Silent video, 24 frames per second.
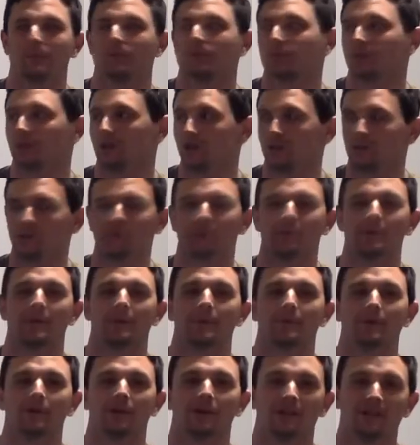so
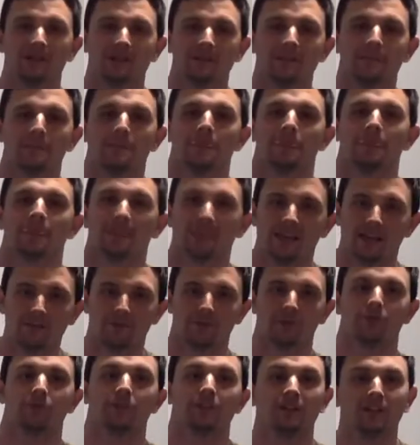remember, if
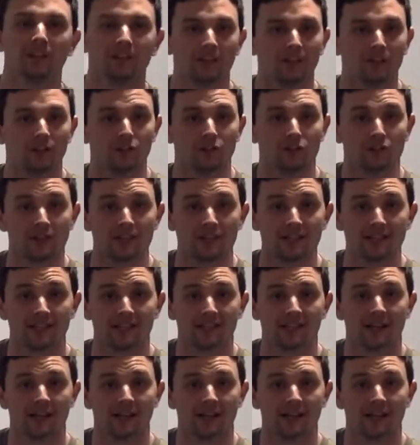you're feeling it in your knees